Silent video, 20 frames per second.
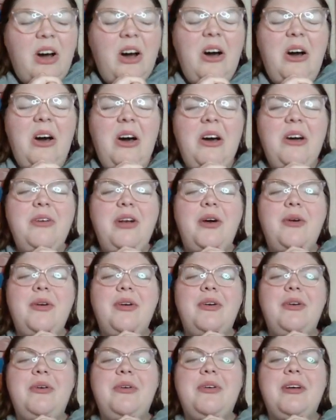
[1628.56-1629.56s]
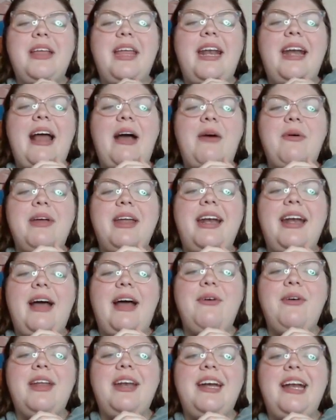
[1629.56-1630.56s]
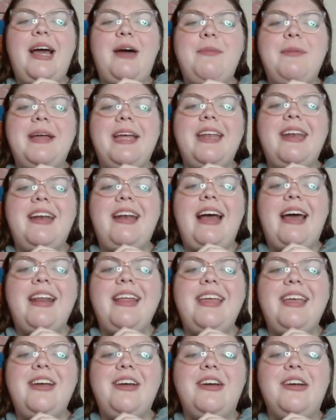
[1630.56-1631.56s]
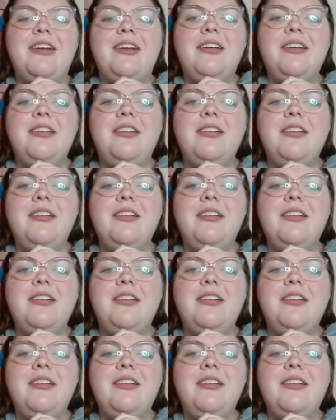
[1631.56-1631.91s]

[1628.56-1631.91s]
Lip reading: Oh no! Get it out, get it out, get it out, get it out of here!